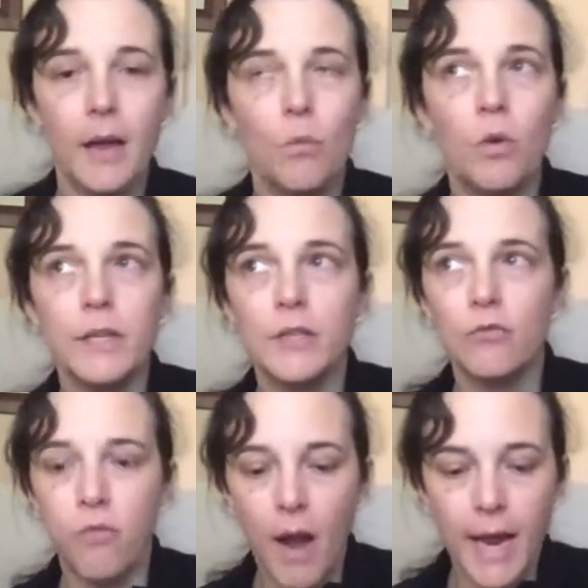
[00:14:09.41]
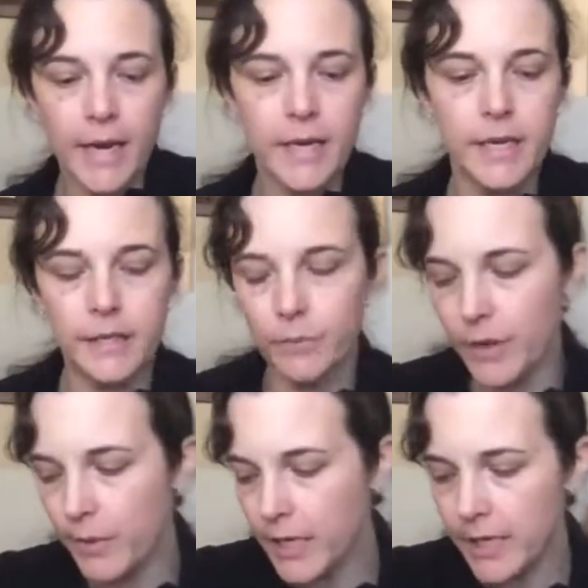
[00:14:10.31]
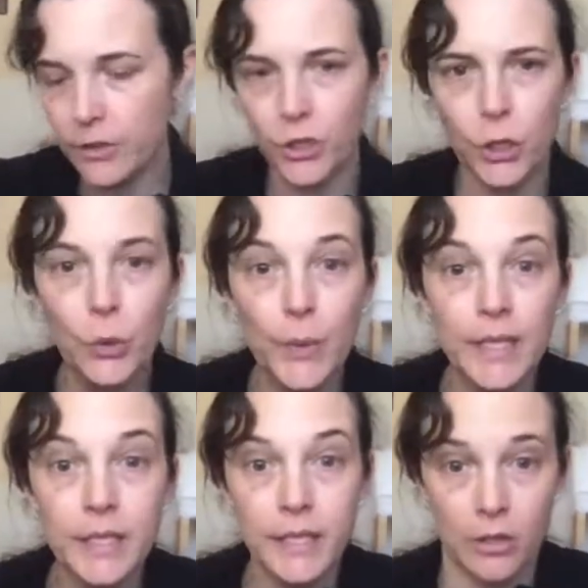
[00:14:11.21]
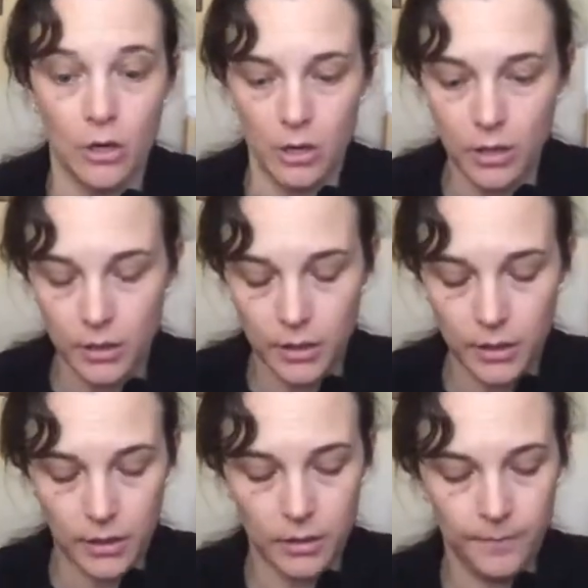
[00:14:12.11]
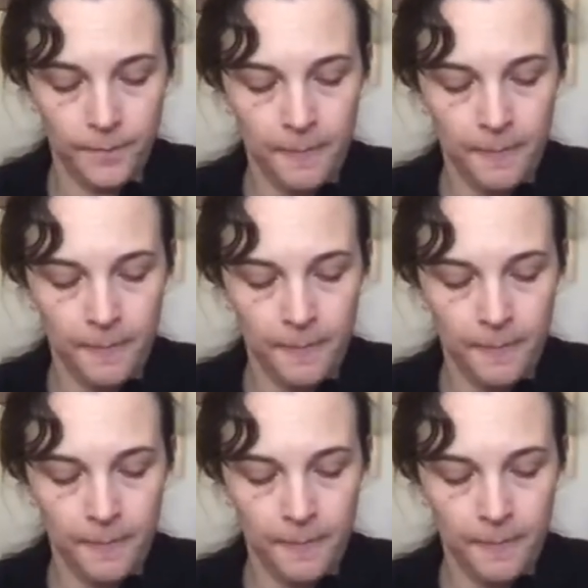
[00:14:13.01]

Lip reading: And what's great is when you get two inserts,